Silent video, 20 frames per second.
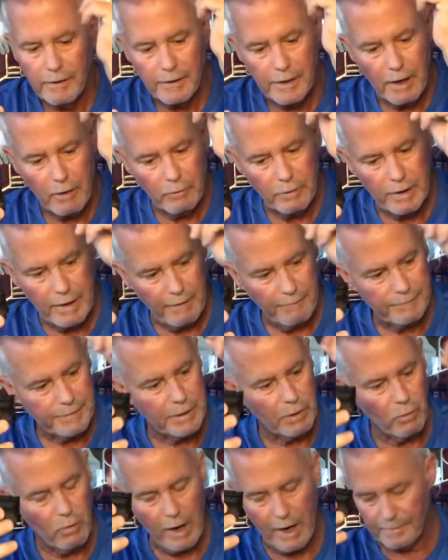Now we have
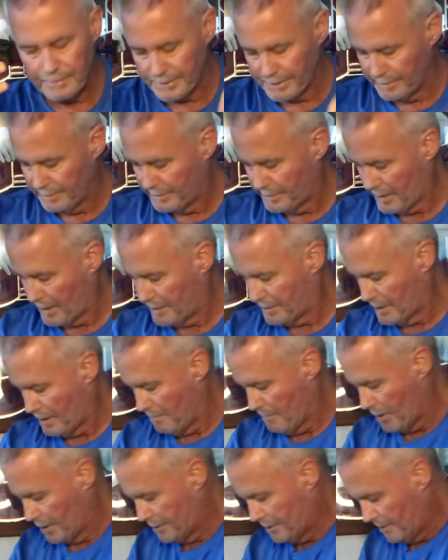two options, as I
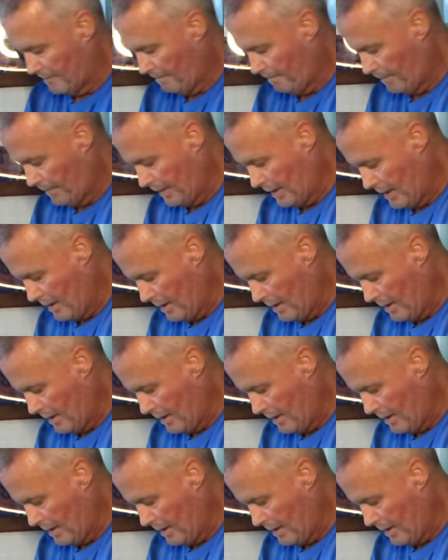mentioned.